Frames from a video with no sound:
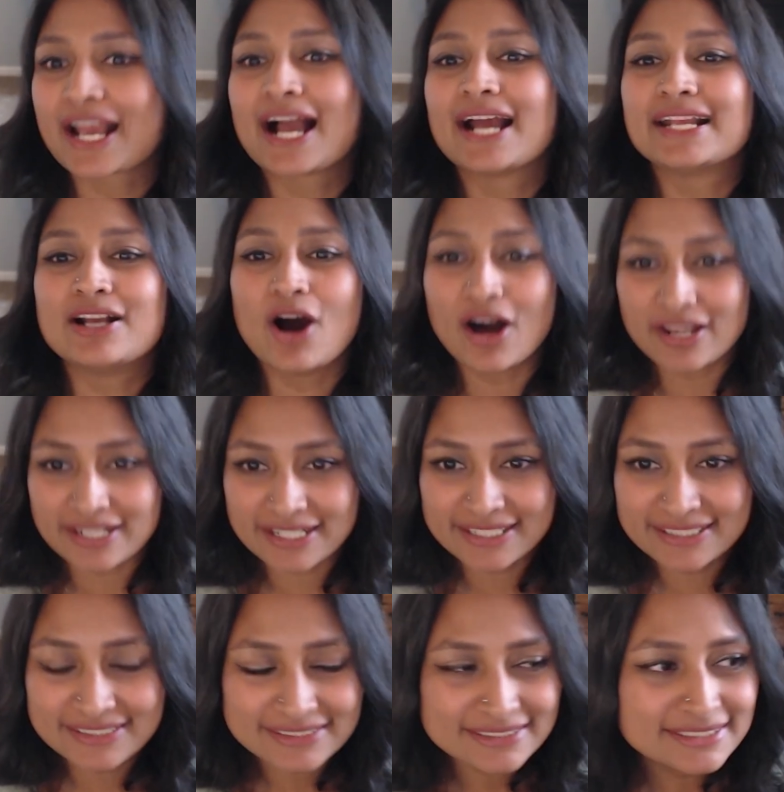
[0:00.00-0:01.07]
I got it.
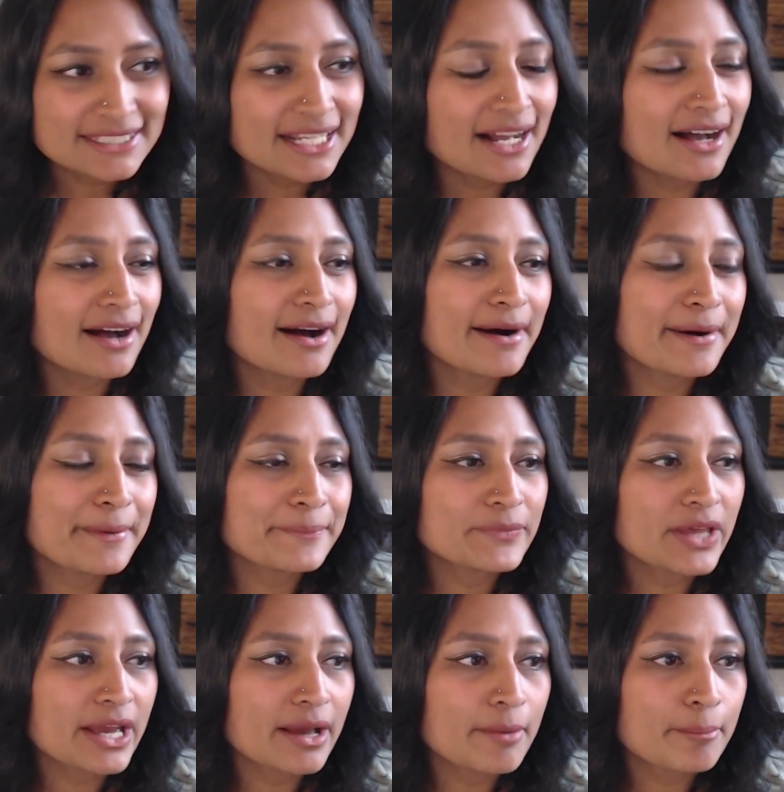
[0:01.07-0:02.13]

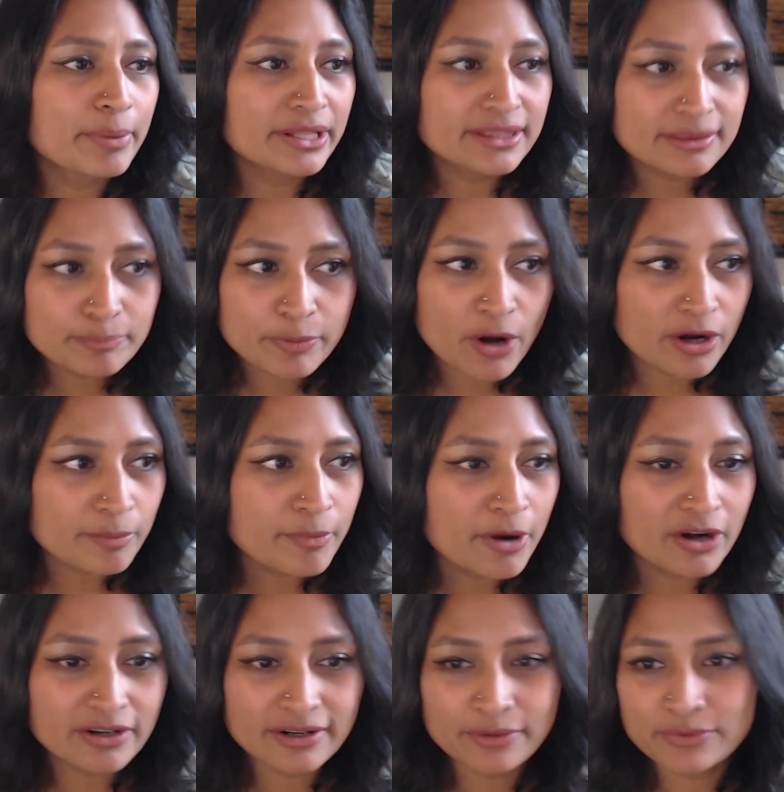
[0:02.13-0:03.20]
But product
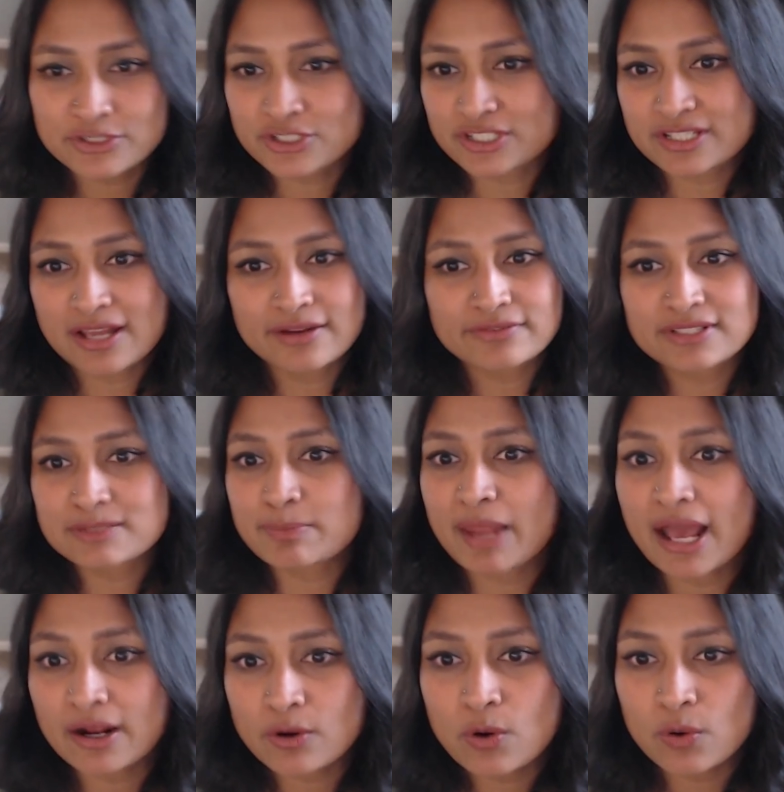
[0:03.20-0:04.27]
marketing was just kind of this
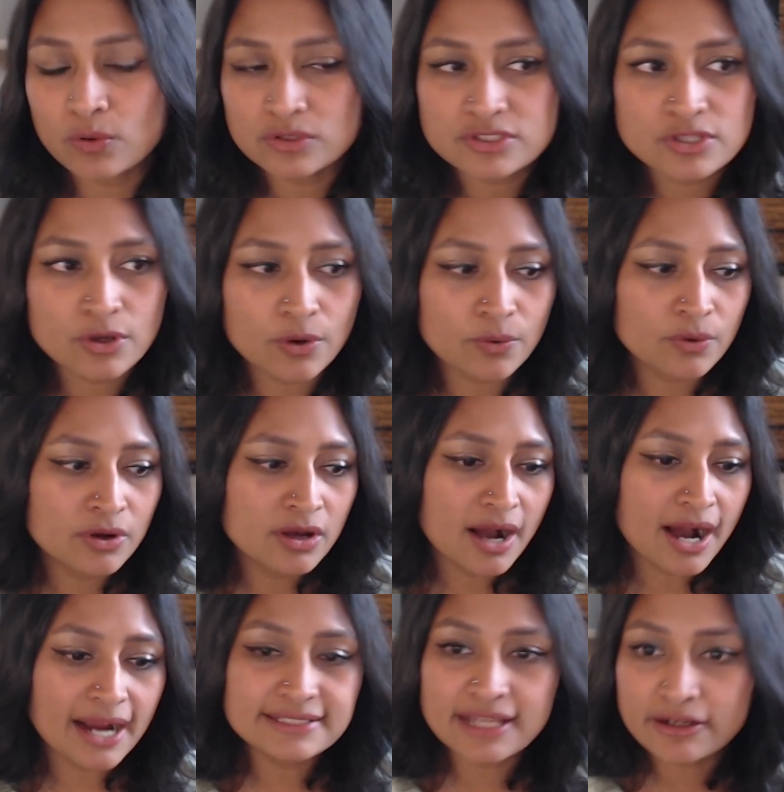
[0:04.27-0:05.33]
black hole. So
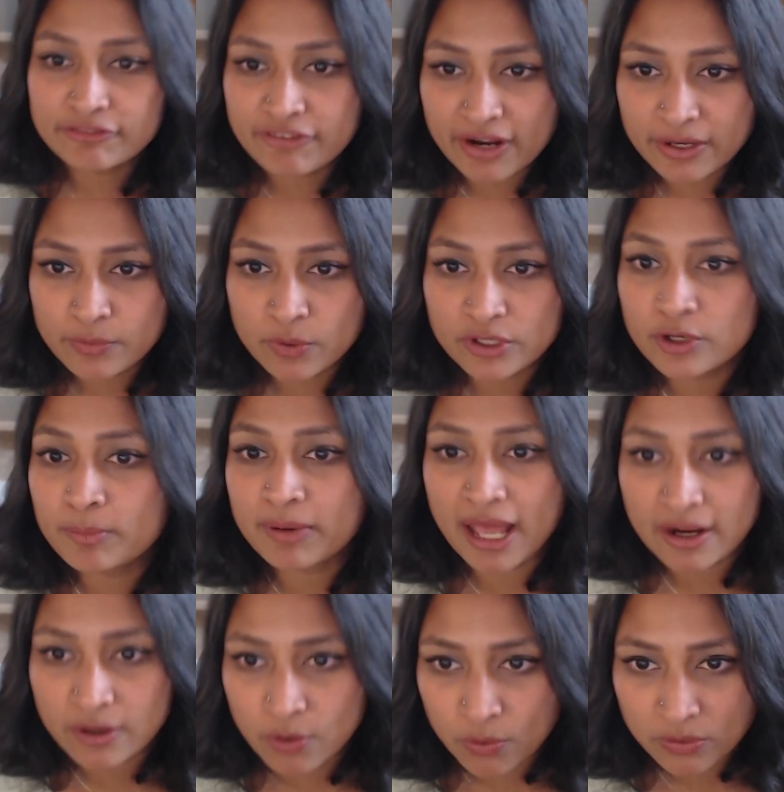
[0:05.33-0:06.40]
identify what your
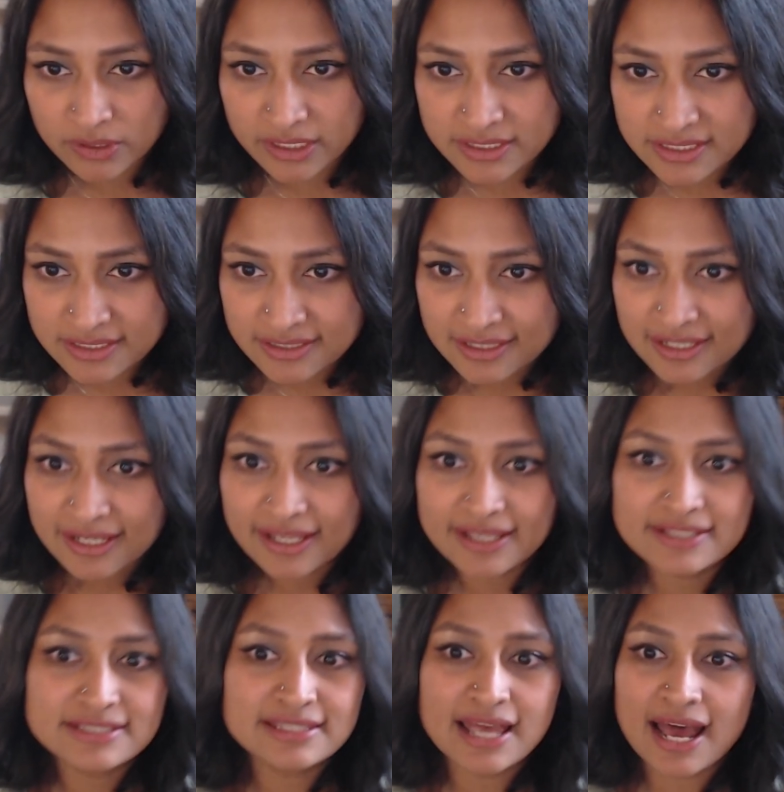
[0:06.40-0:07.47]
black hole is.
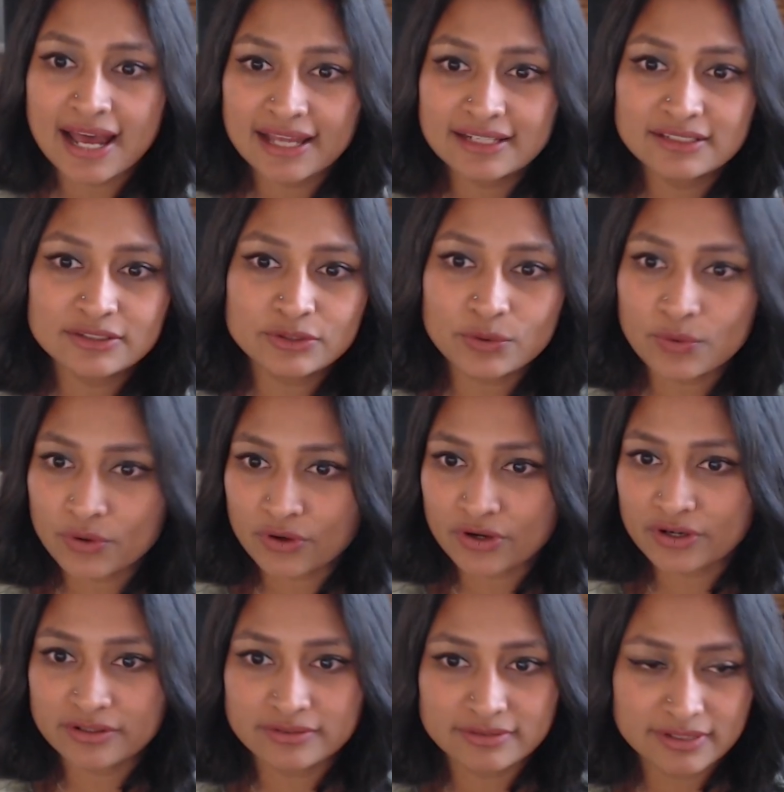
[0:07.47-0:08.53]
Is that
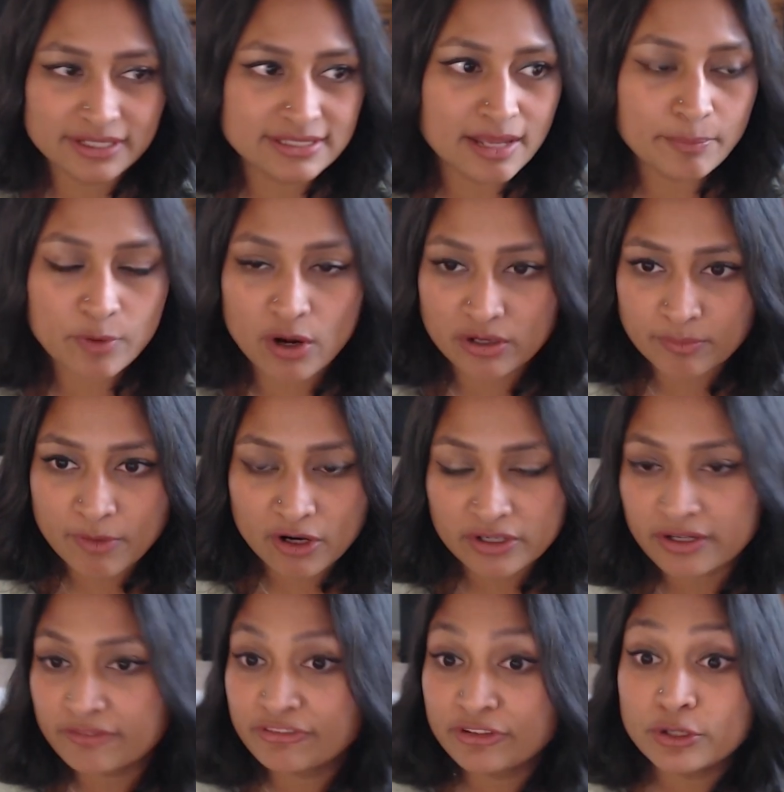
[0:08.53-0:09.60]
product
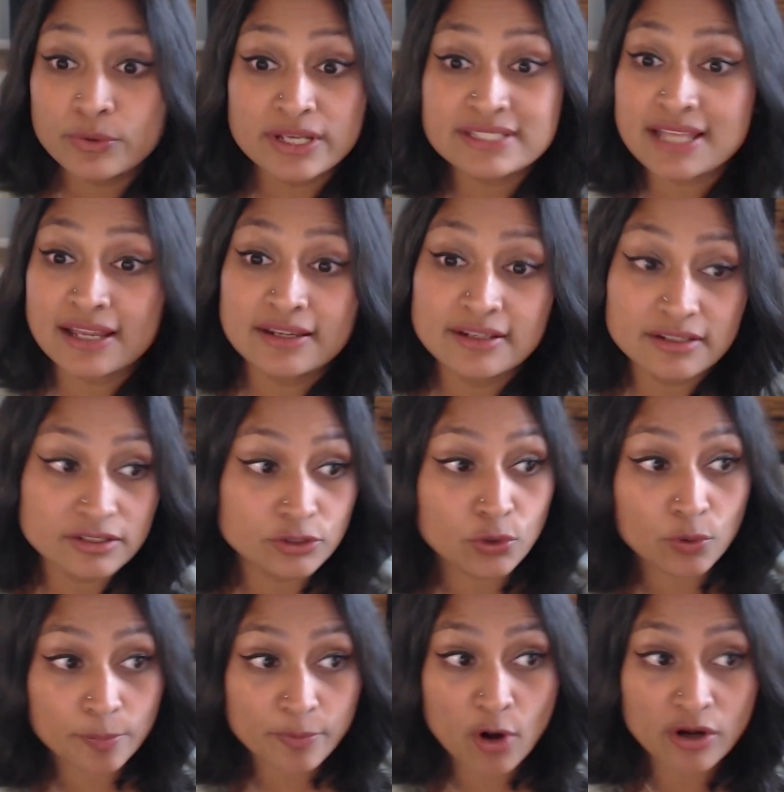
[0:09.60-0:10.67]
marketing for you? Is that
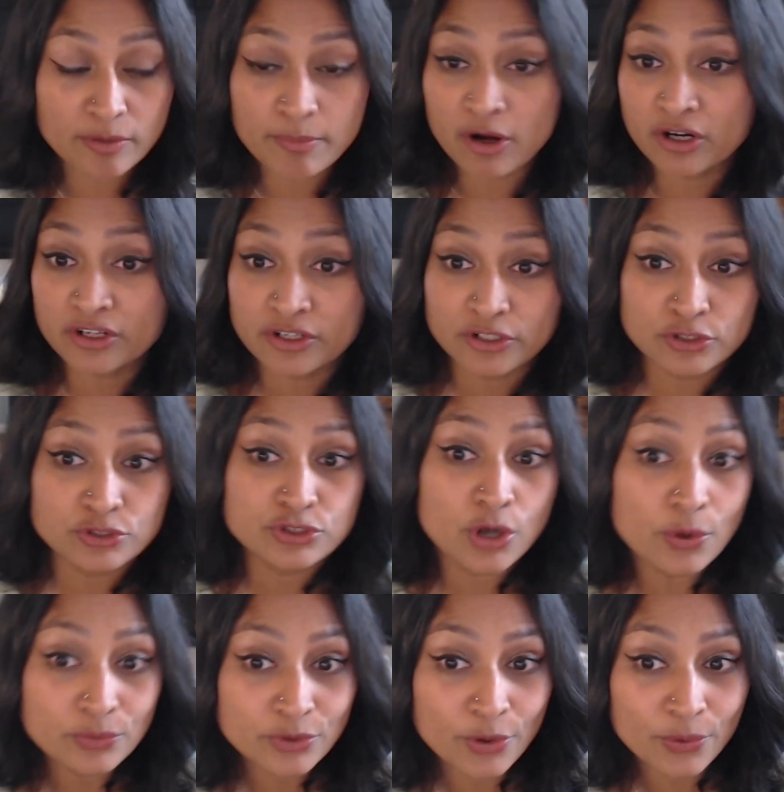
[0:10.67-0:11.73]
your product marketer and you
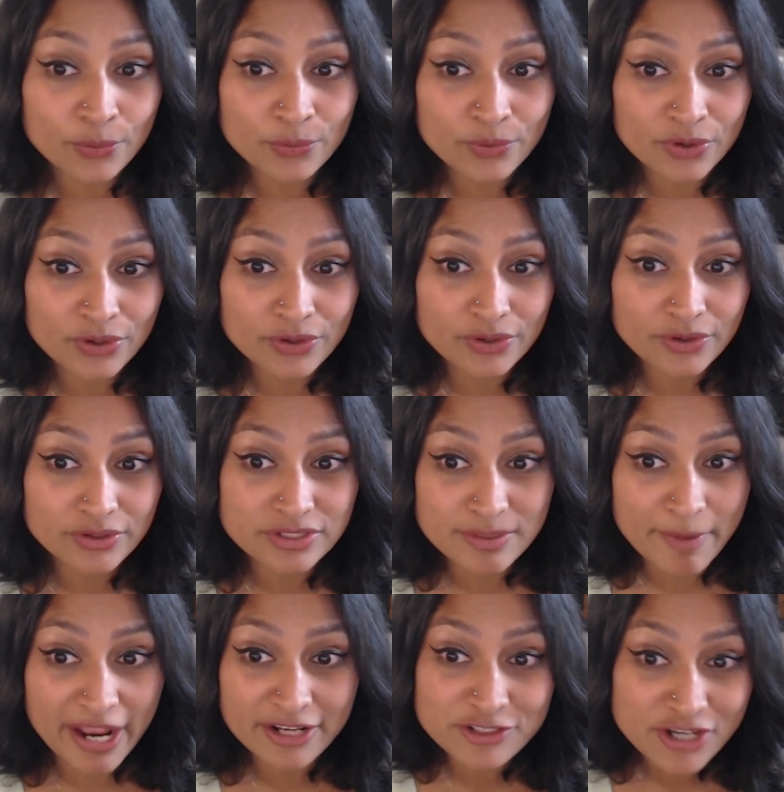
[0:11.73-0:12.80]
don't know
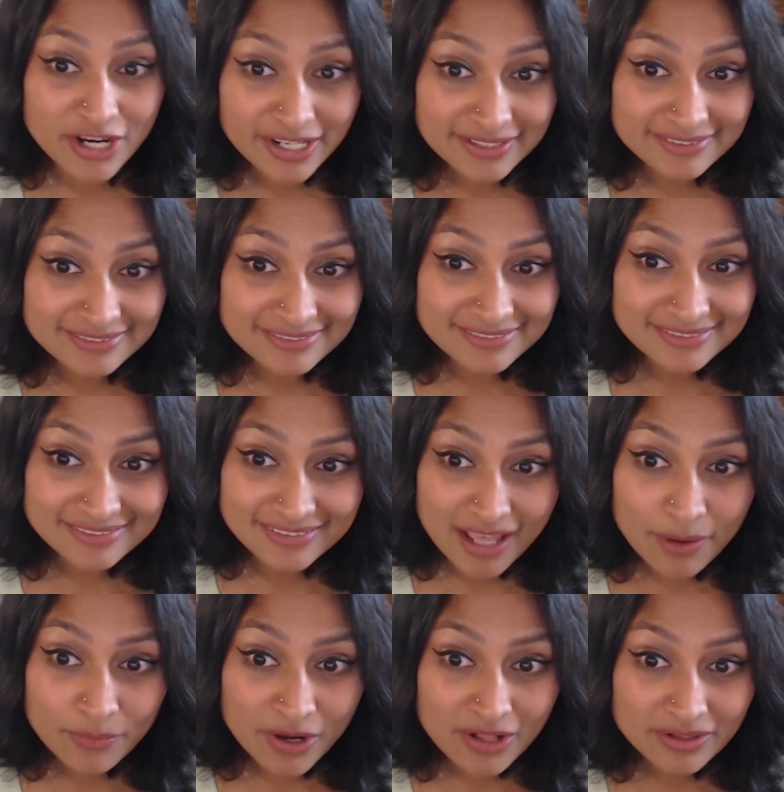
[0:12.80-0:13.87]
demand gen that well?